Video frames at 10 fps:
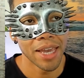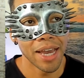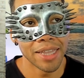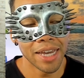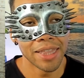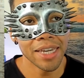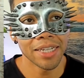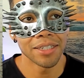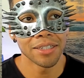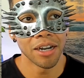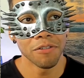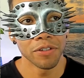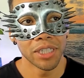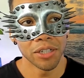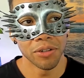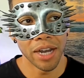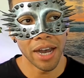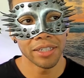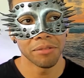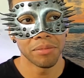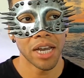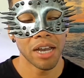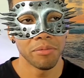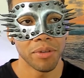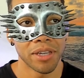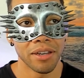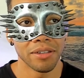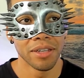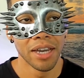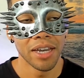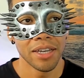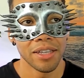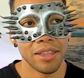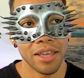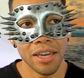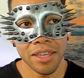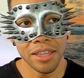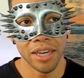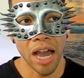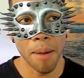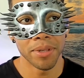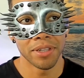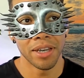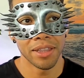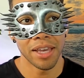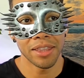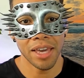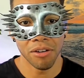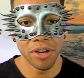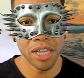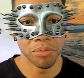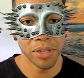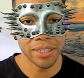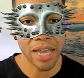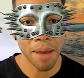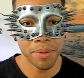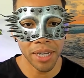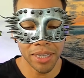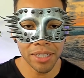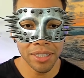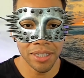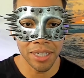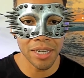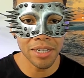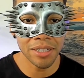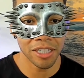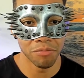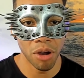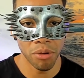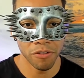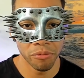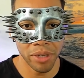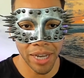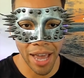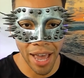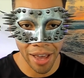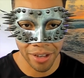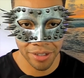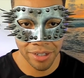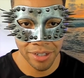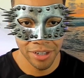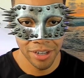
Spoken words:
I think it's tough for single guys sometimes because they think the opposite. They think, okay, the play's happening. This is the easiest moment for me to ask.